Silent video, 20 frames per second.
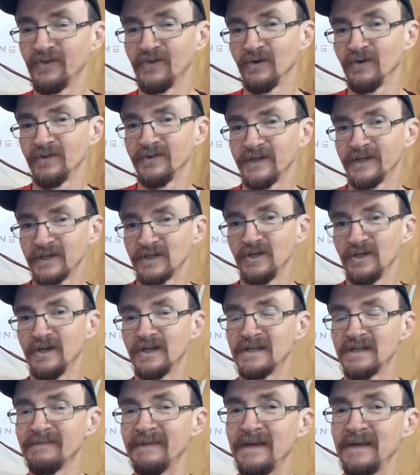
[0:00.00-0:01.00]
thought that
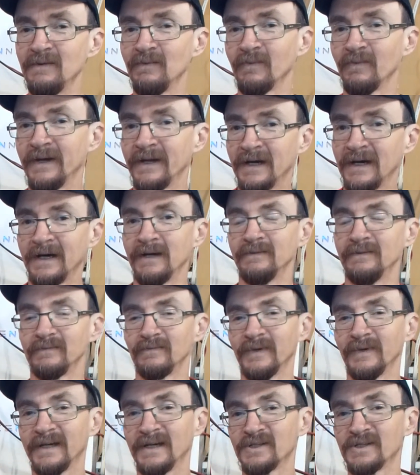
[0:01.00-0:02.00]
occurred to me when I
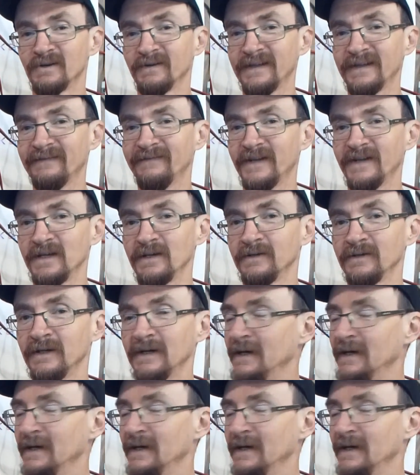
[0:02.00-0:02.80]
saw that video.